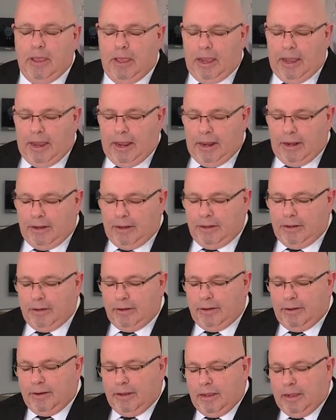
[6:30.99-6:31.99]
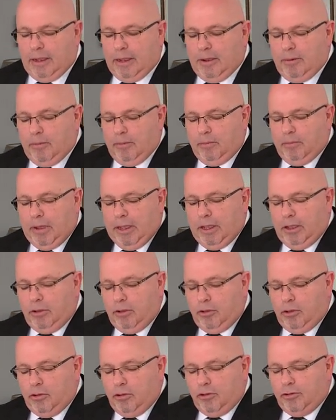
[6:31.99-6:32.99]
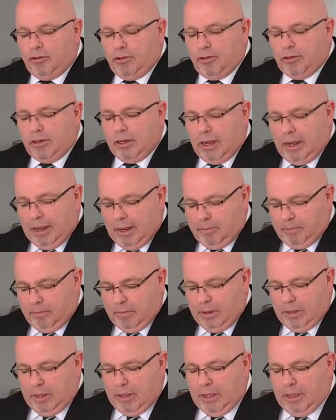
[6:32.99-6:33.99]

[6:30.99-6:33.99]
And may you use this time